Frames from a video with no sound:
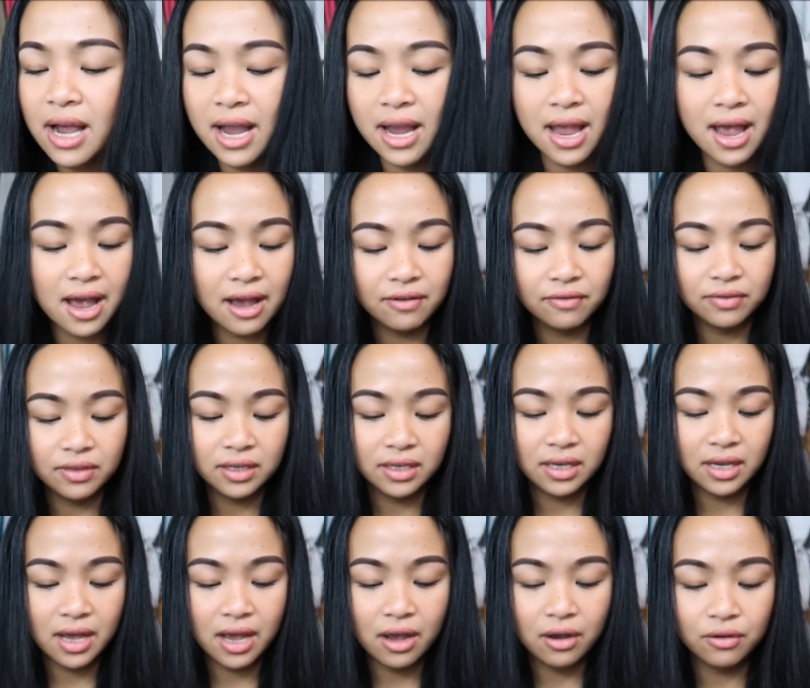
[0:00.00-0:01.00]
I have
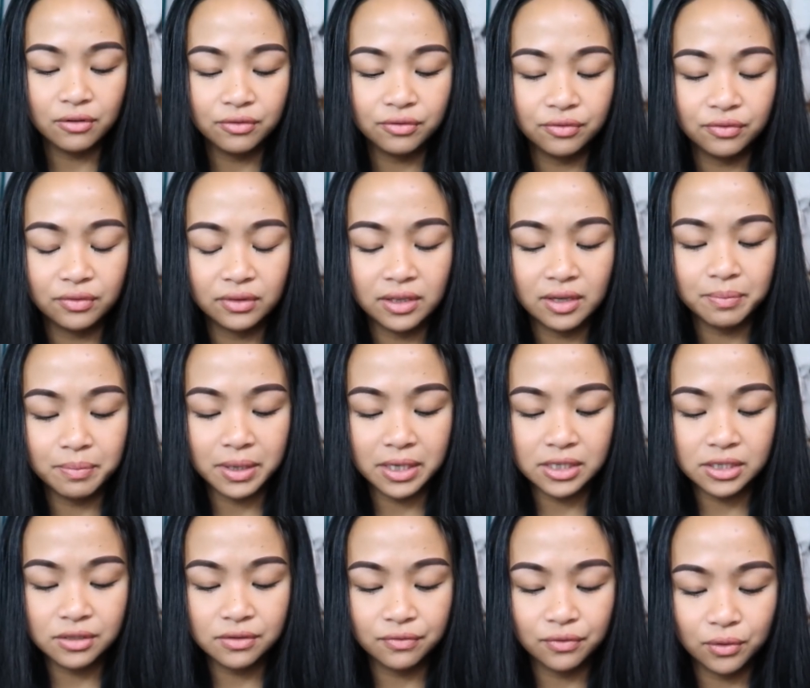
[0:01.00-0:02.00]
the e.l.f. Lip
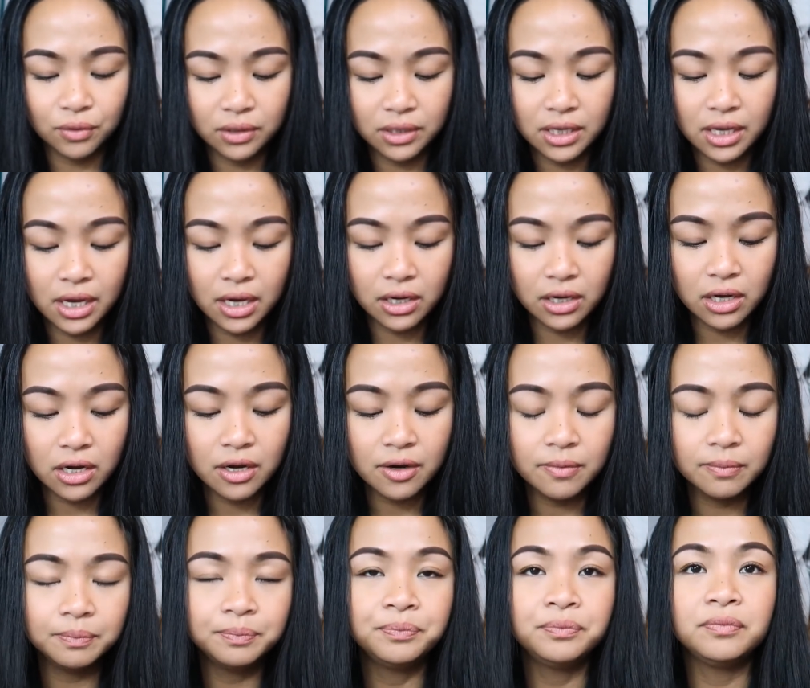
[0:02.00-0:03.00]

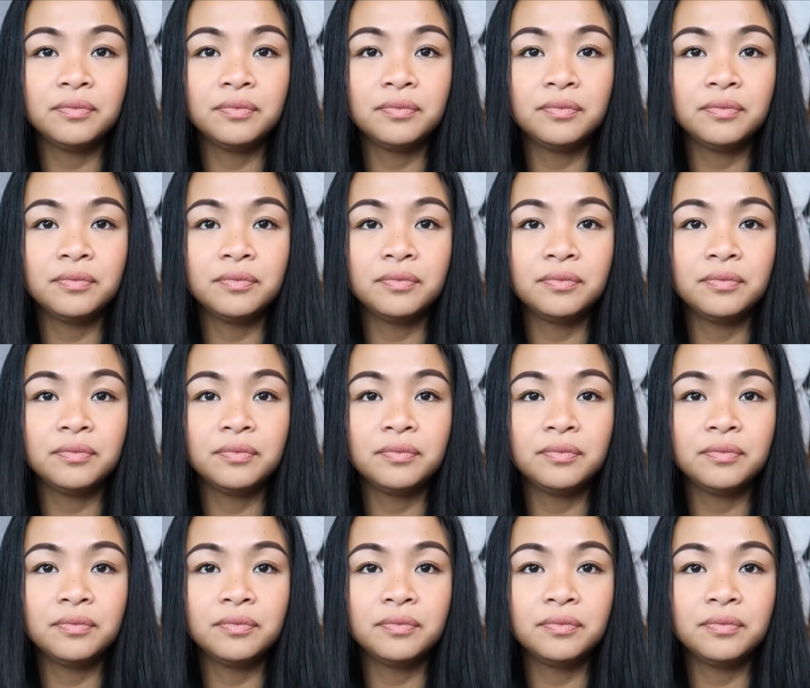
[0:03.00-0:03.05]
Exfoliator.